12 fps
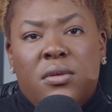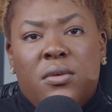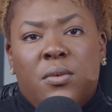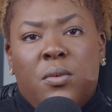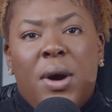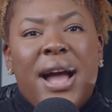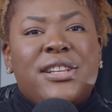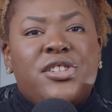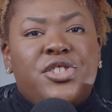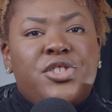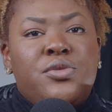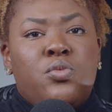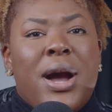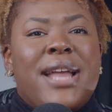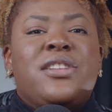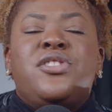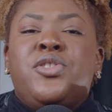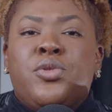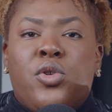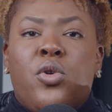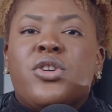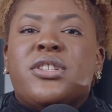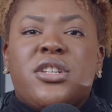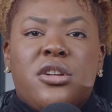why did you why didn't you
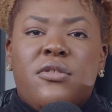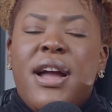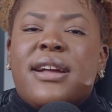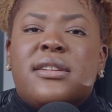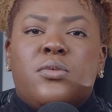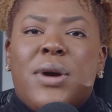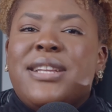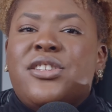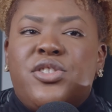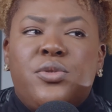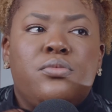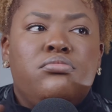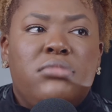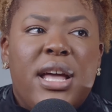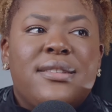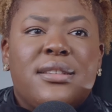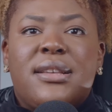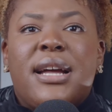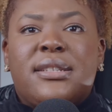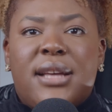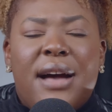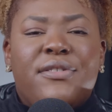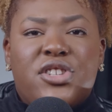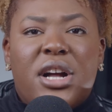course correct why did you then decide to
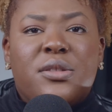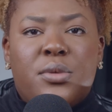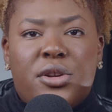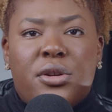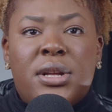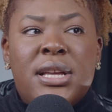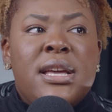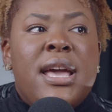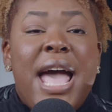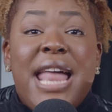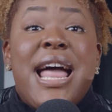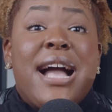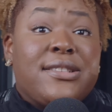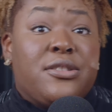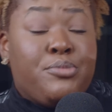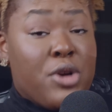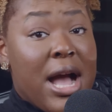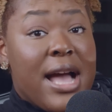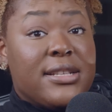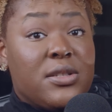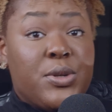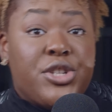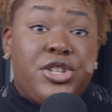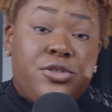have a child with her and act surprised
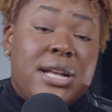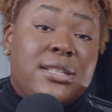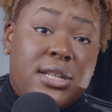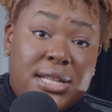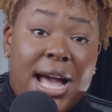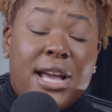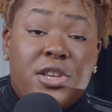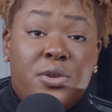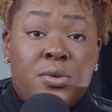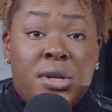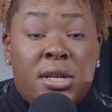when she tries to attack you